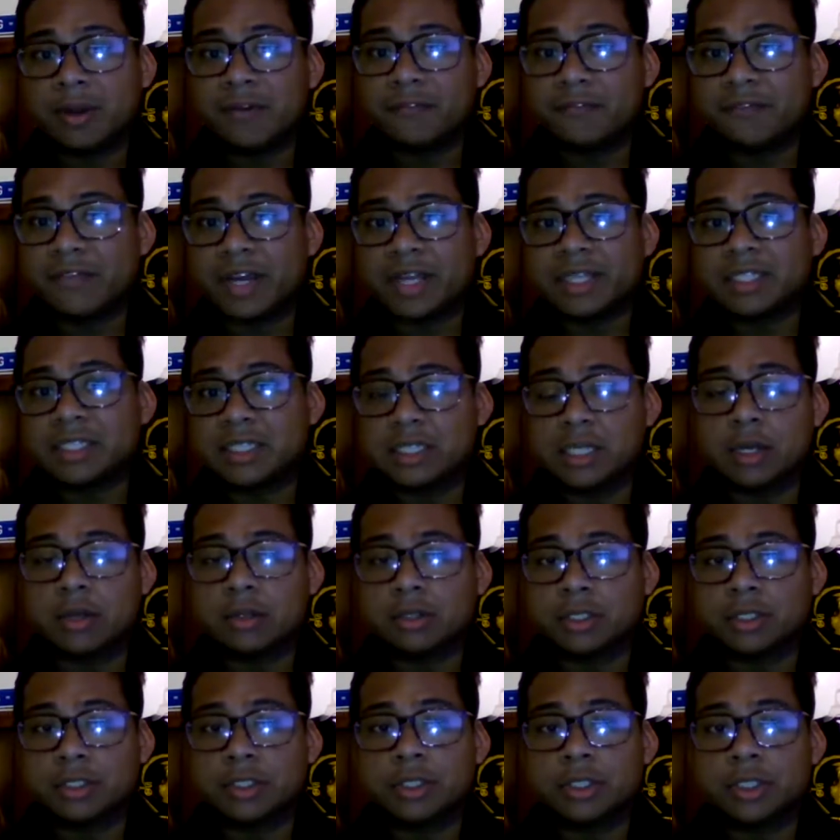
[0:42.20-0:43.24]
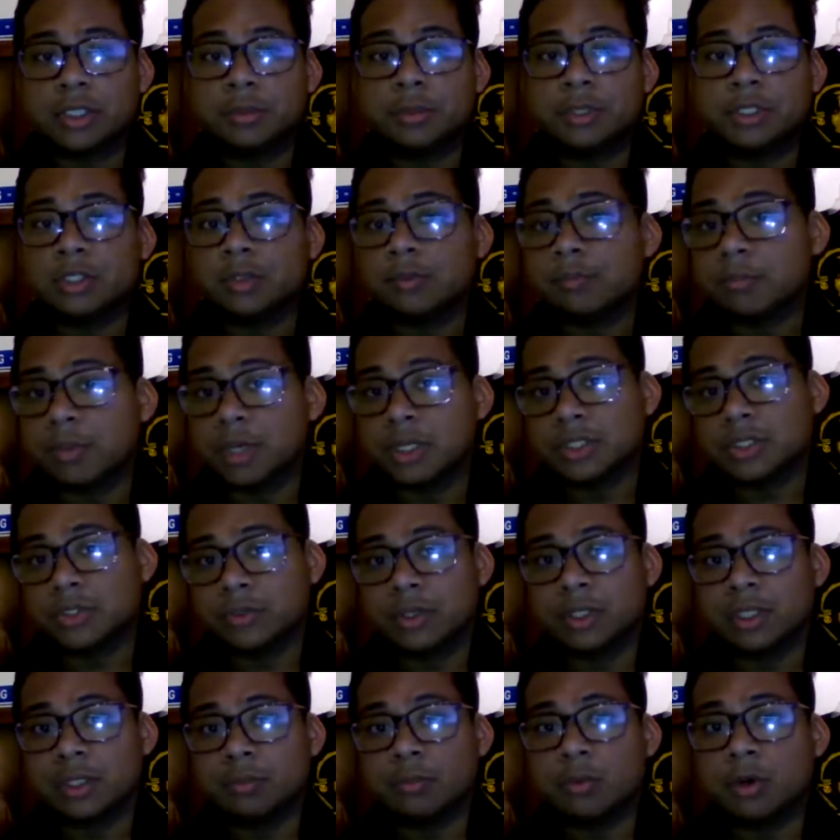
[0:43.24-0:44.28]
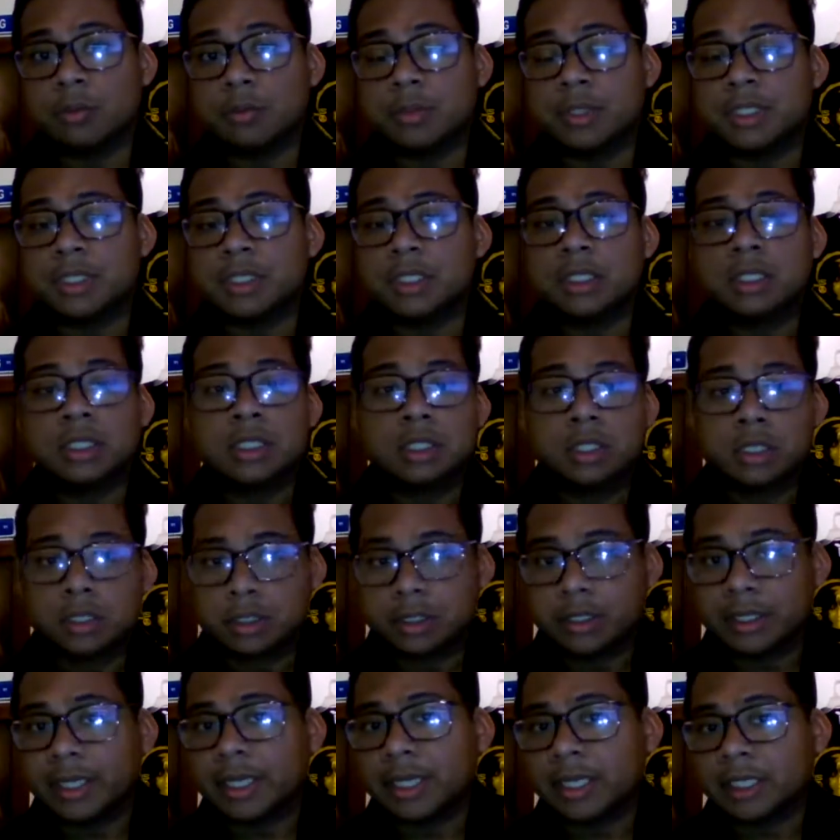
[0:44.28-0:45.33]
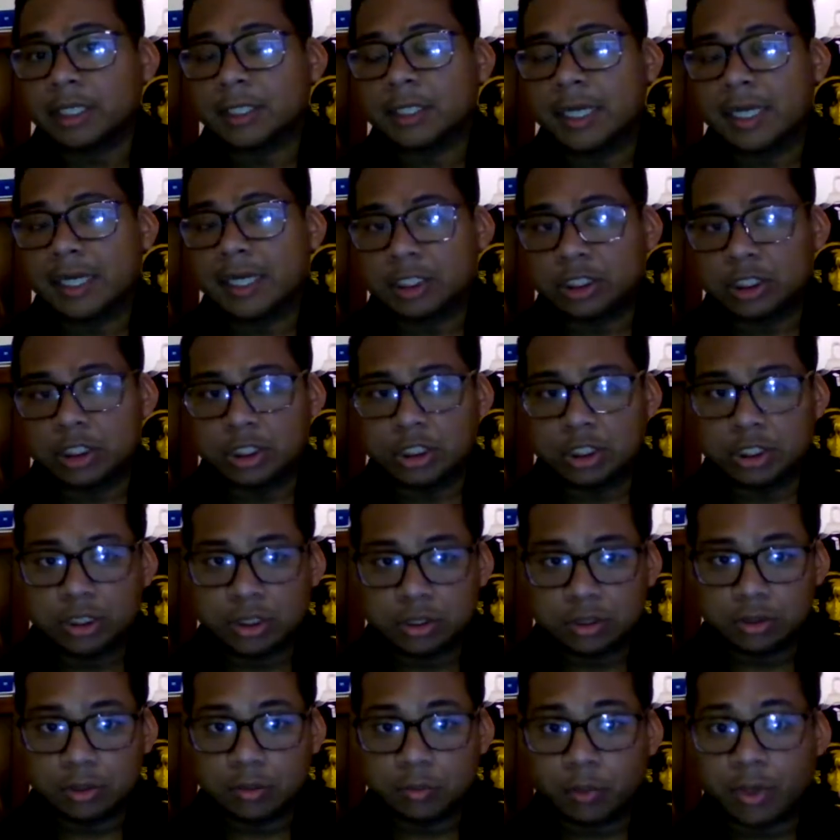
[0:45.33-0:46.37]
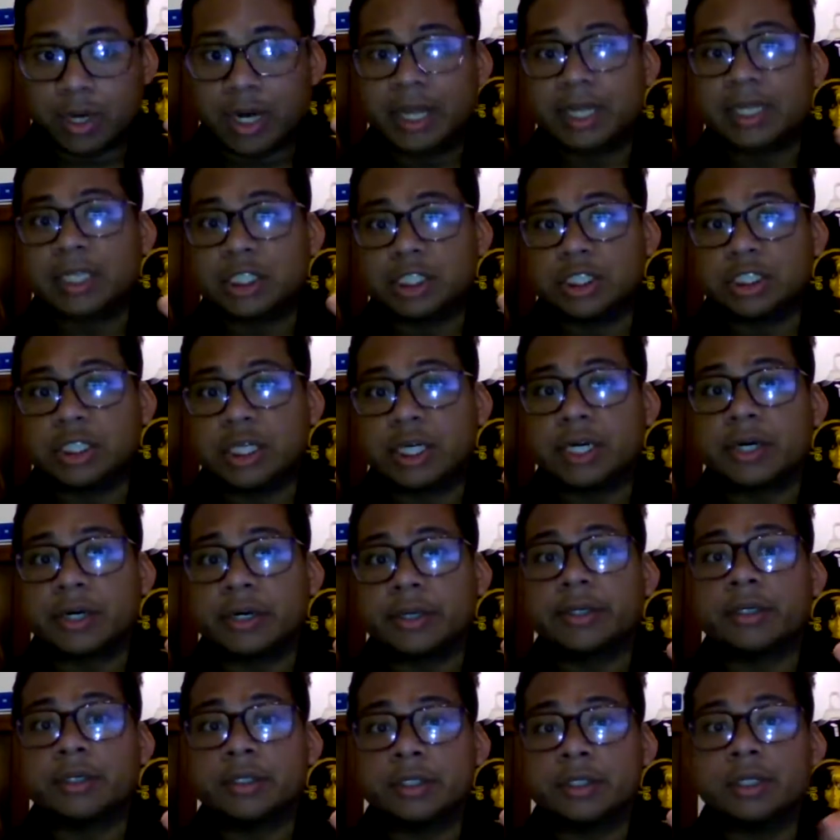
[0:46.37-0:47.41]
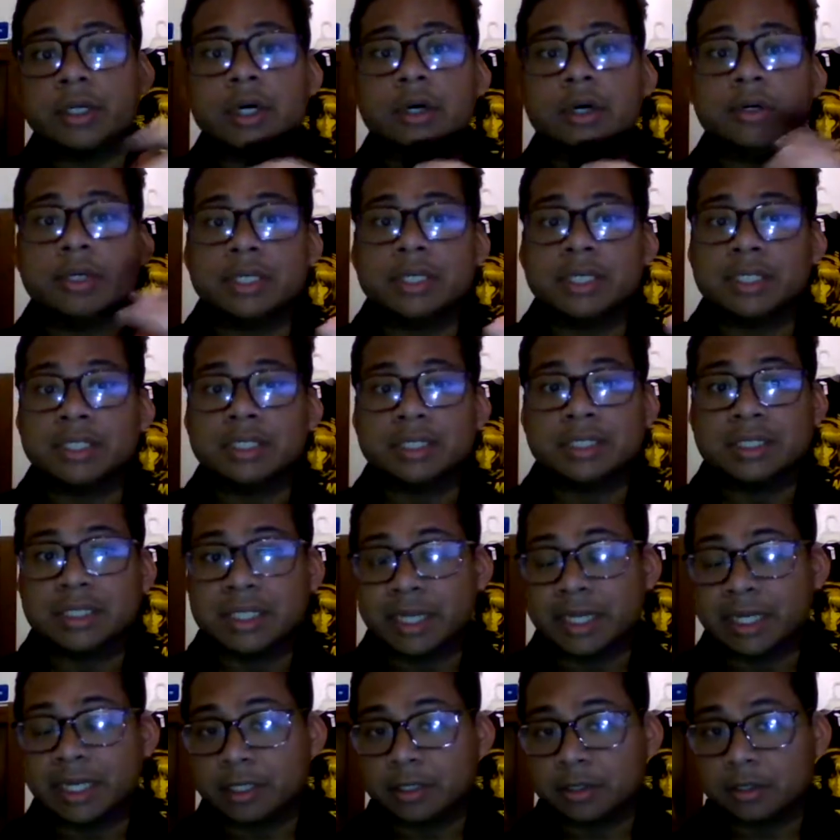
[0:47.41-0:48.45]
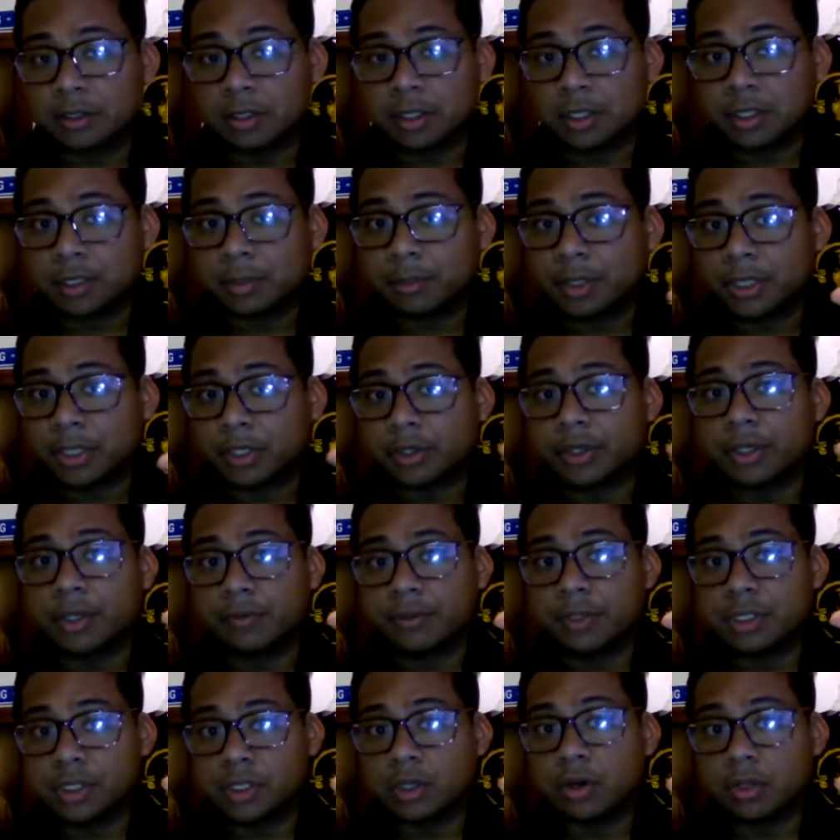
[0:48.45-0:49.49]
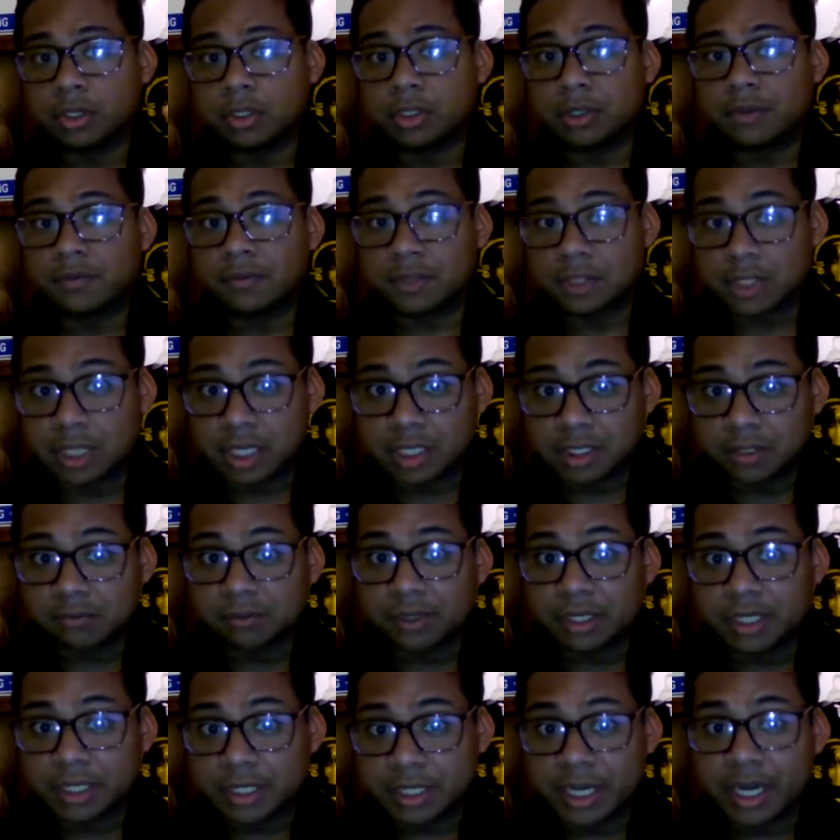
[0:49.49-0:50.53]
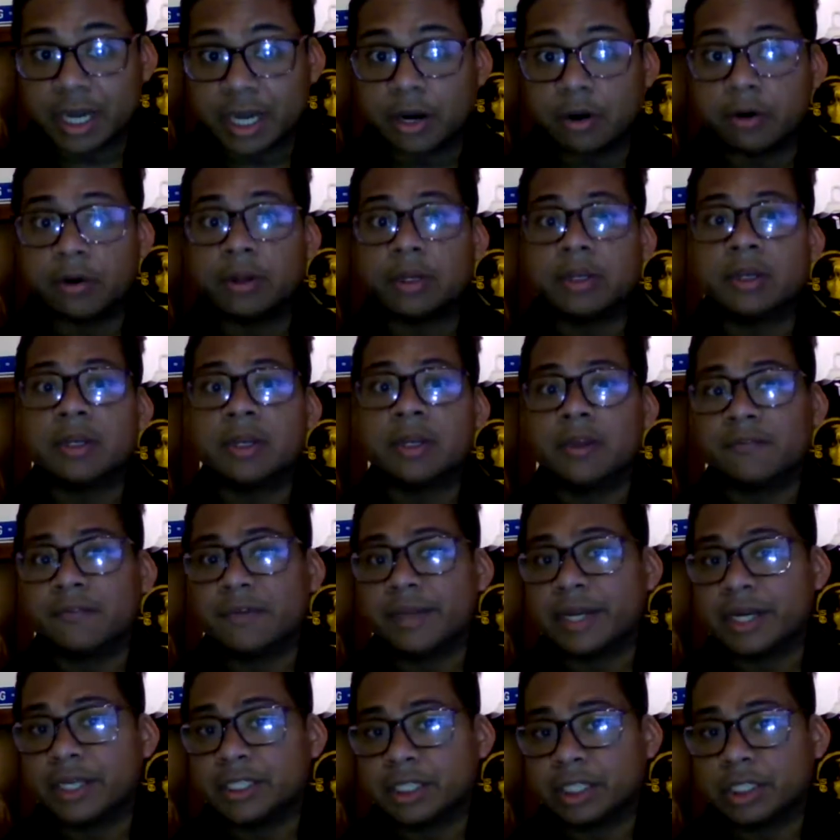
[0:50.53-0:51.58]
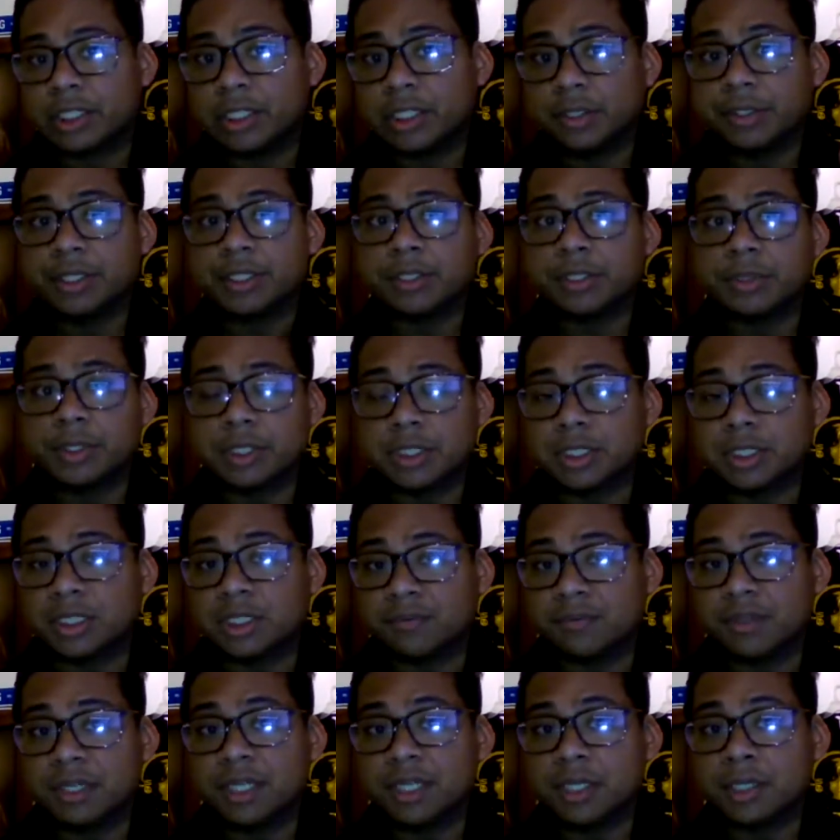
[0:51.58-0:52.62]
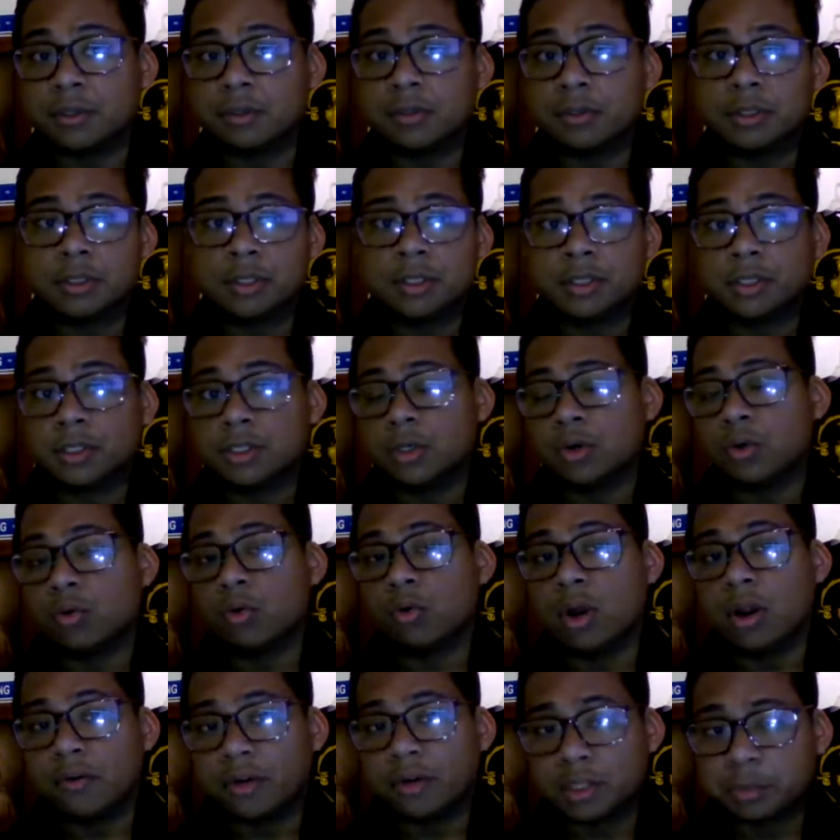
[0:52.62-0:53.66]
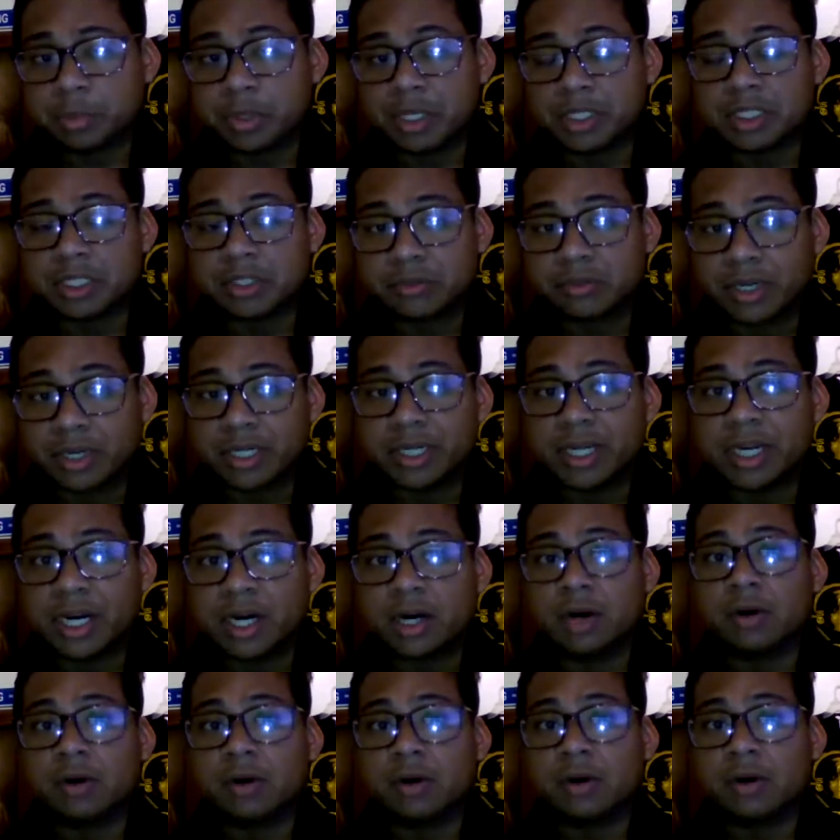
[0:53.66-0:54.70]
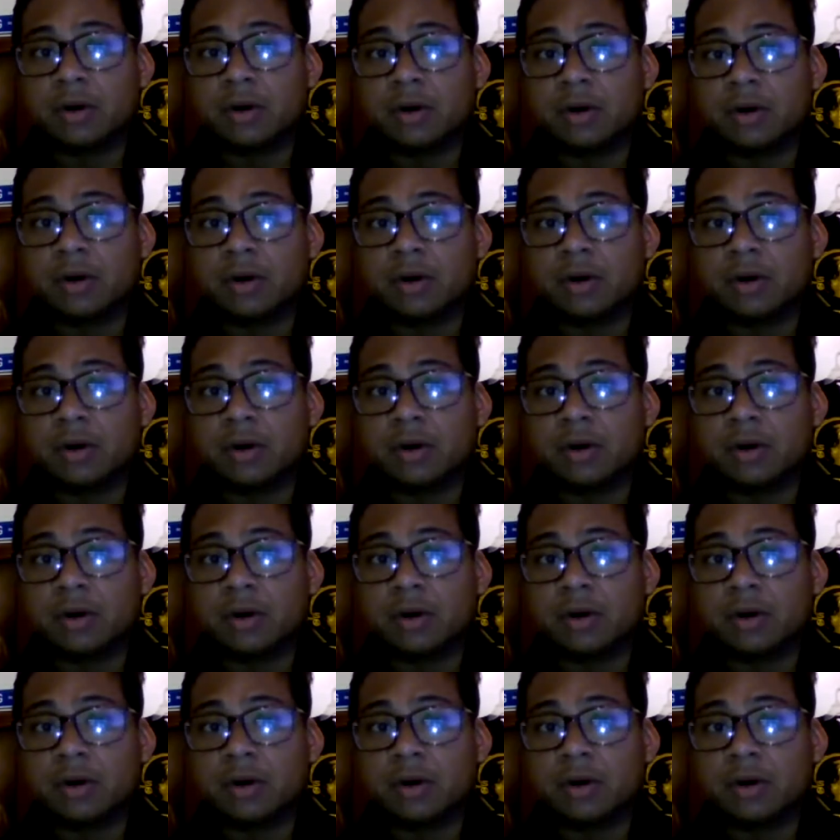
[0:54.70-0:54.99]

fat cells and turn them into muscle at the moment. What I can share though is that my current results as of right now. If you guys are curious, was in this video. So whoever's present right now,